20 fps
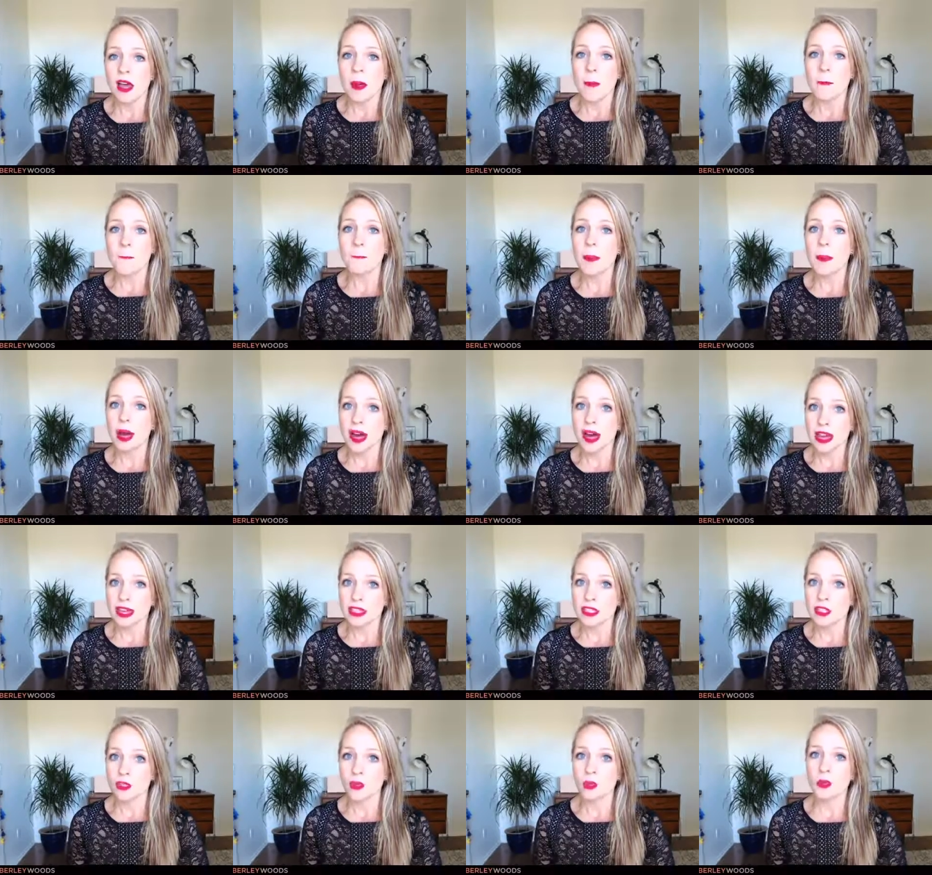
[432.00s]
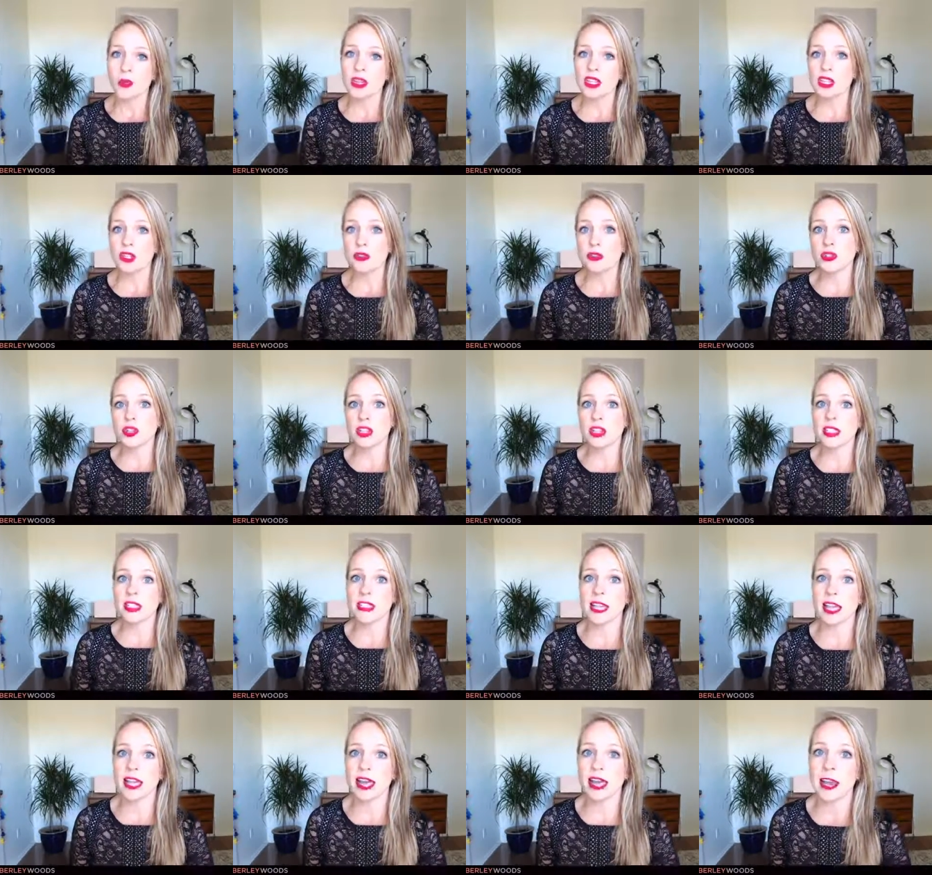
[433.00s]
But when you just
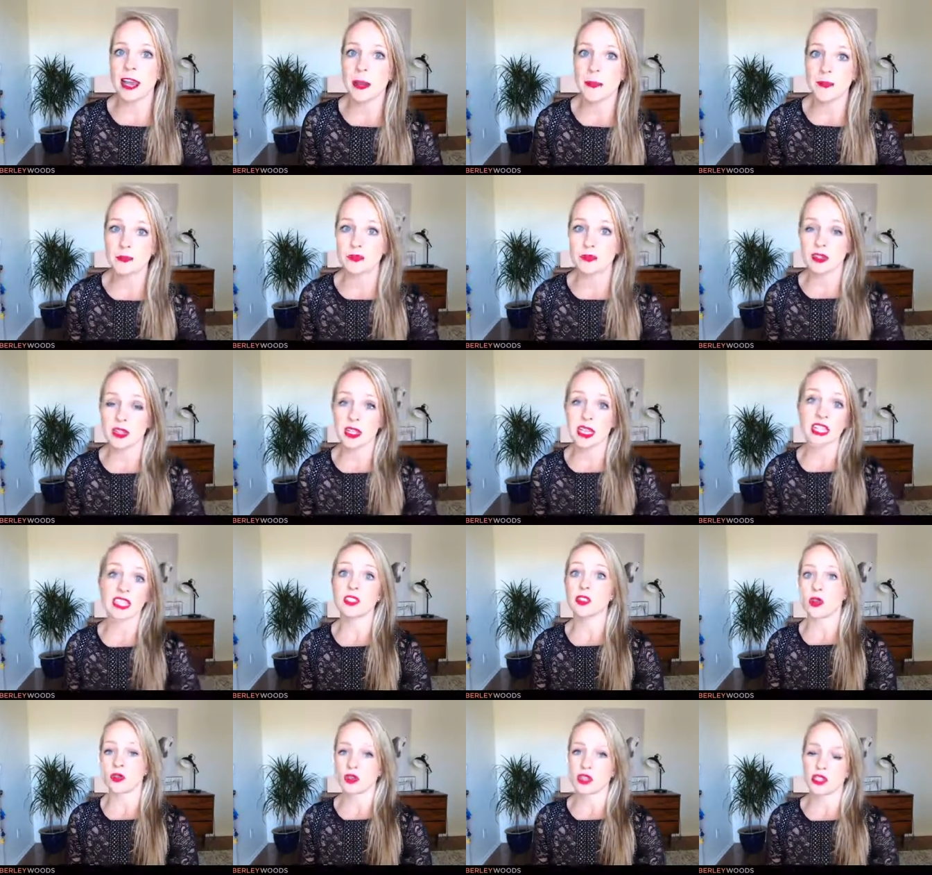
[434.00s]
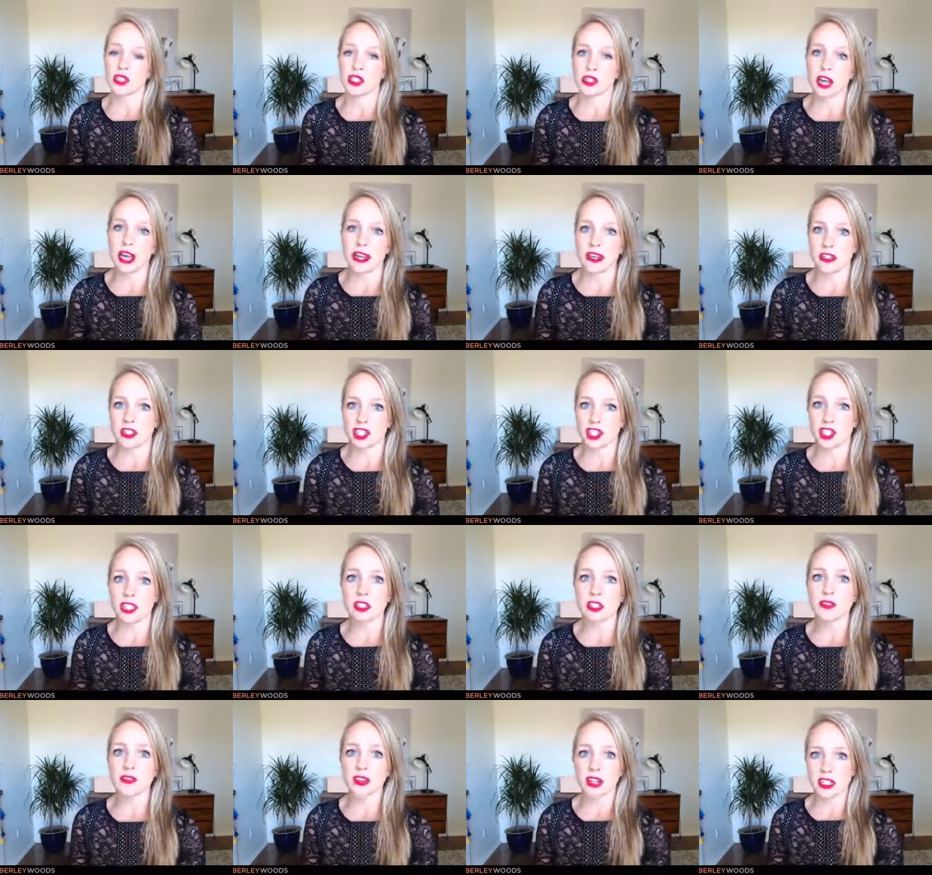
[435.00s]
say eSocial Strategies, for
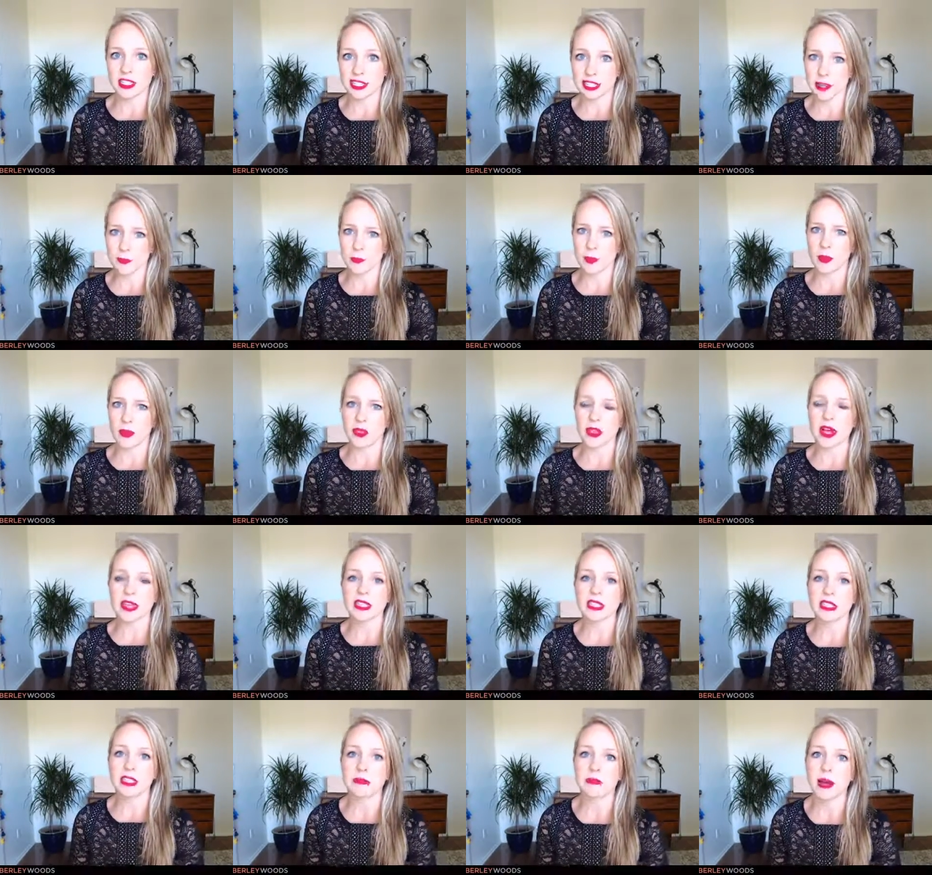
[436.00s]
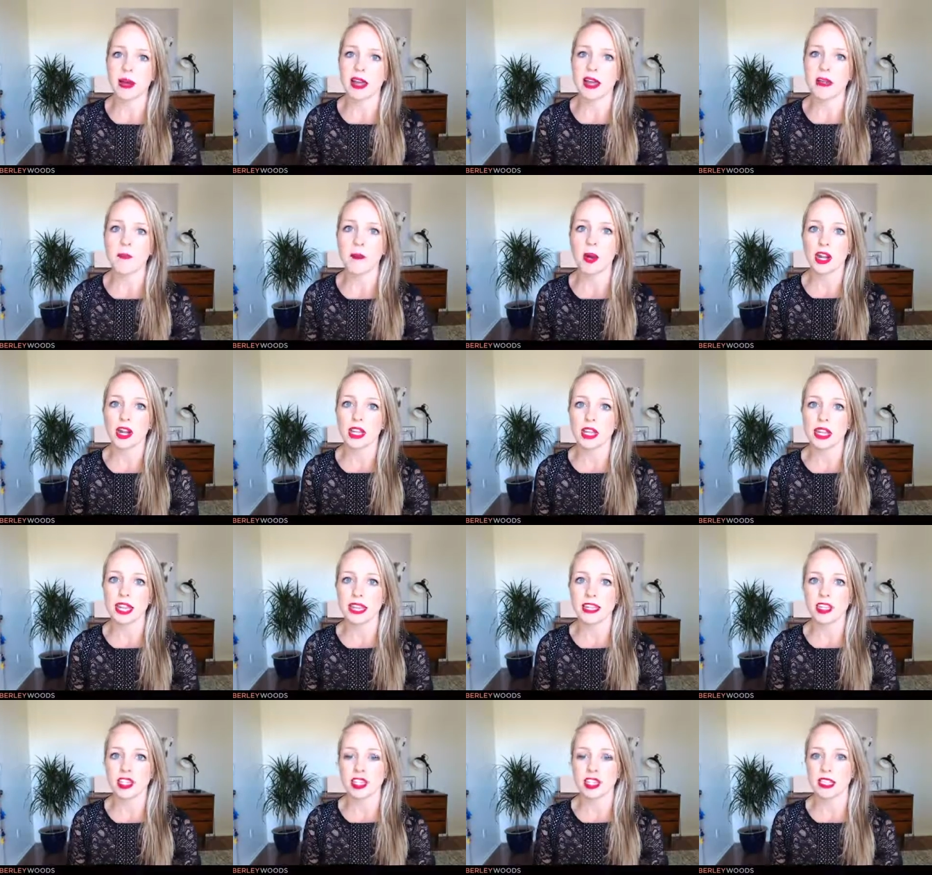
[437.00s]
example, that's my marketing
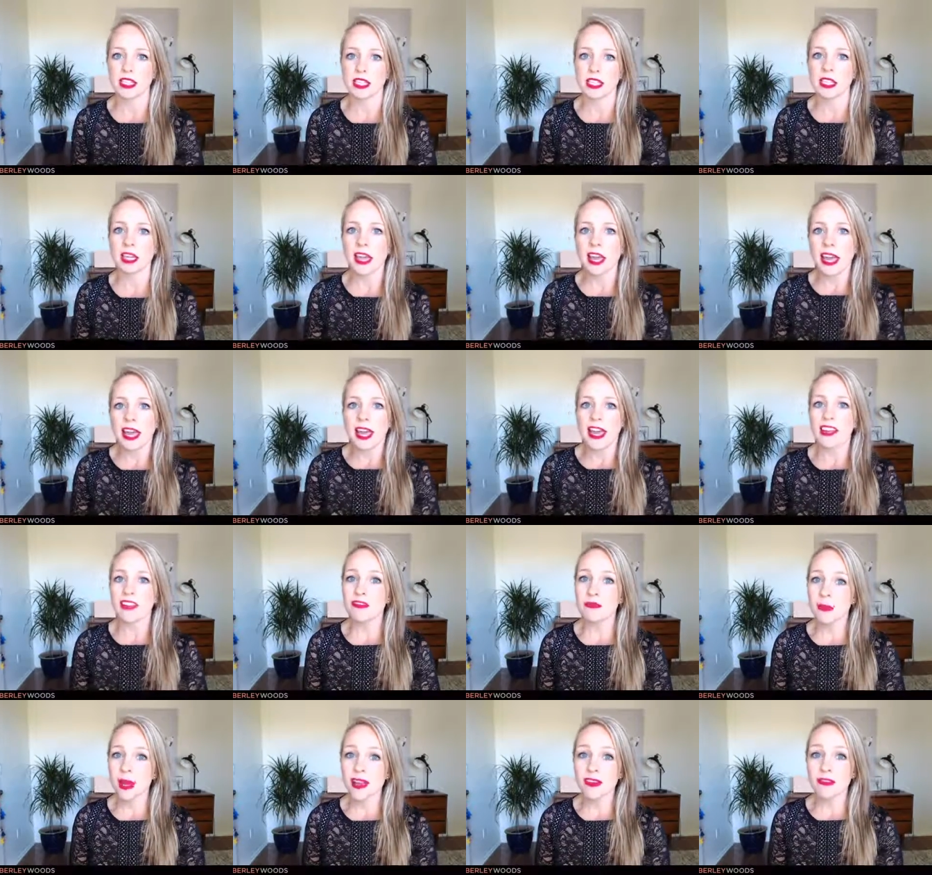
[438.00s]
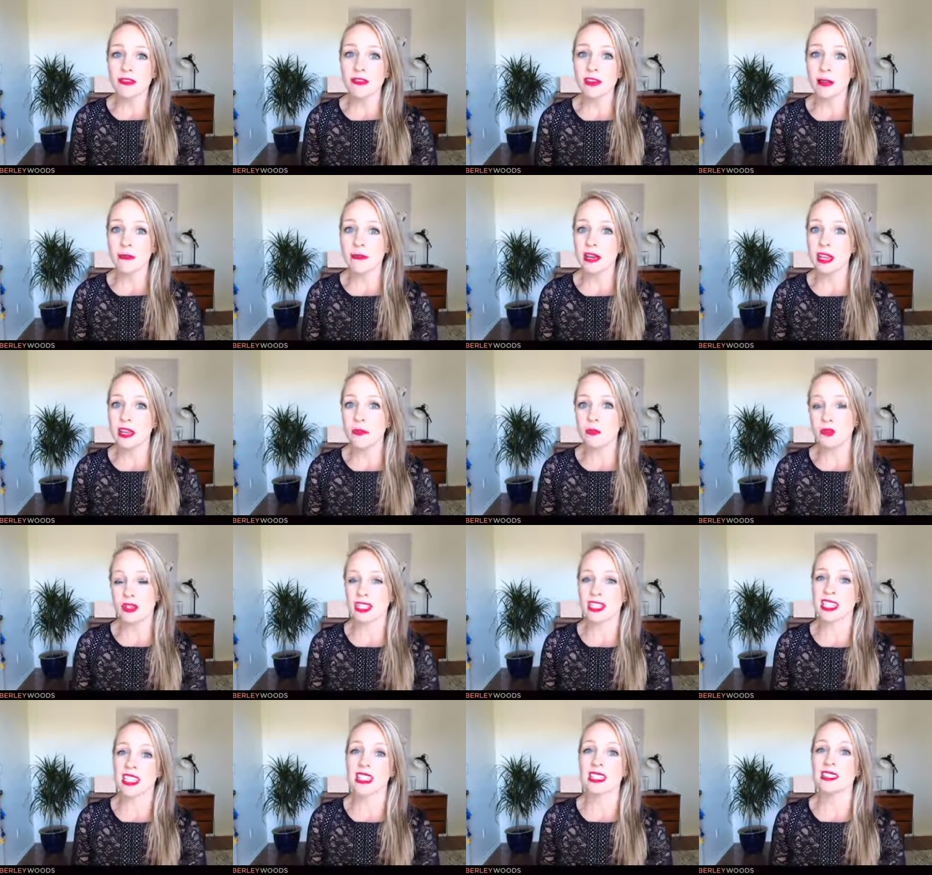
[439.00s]
agency, if my from name was
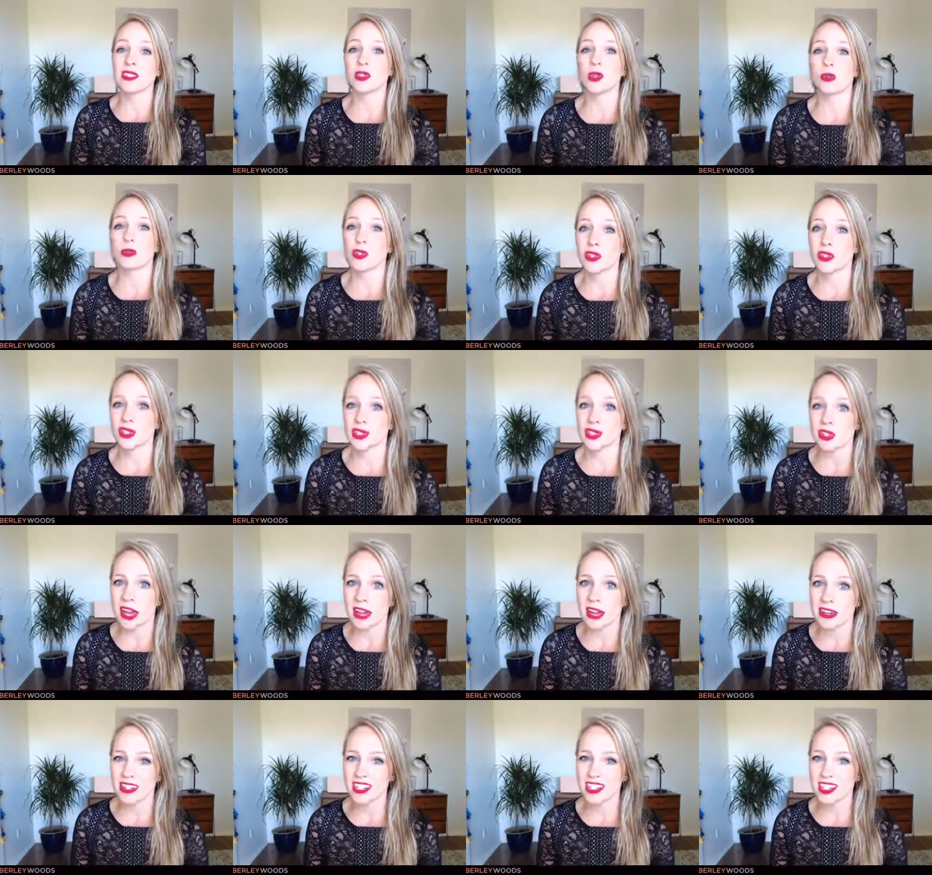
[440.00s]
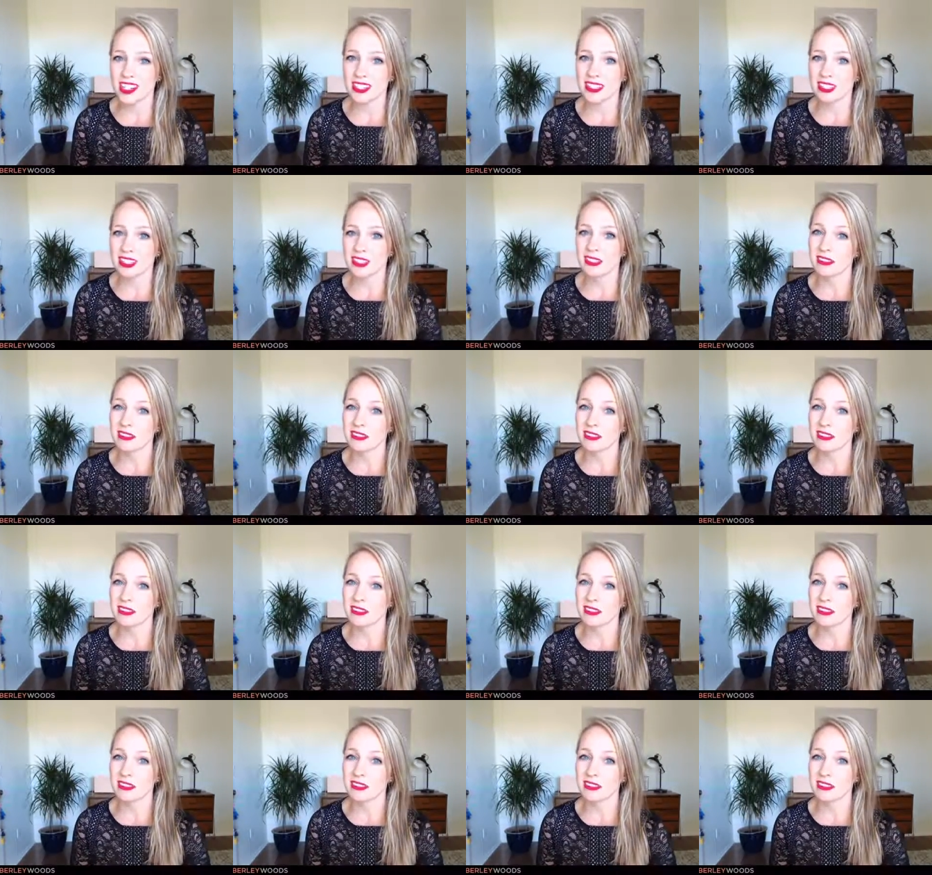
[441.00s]
eSocial Strategies,